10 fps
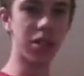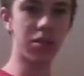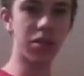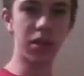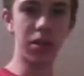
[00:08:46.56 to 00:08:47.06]
too.
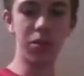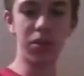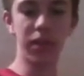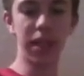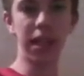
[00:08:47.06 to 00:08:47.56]
So it'll
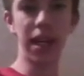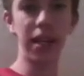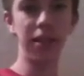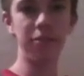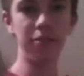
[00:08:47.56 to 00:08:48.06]
move like
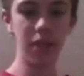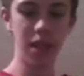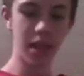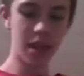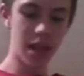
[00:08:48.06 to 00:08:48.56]
that,
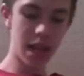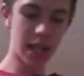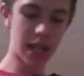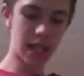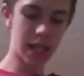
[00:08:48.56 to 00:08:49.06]

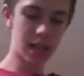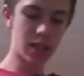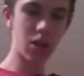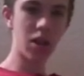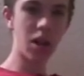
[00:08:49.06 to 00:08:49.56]
and then
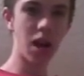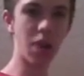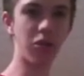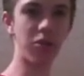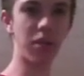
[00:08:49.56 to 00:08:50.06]

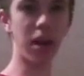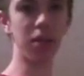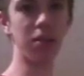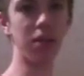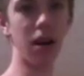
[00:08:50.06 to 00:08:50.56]
I move my
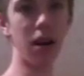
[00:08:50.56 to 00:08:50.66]
arm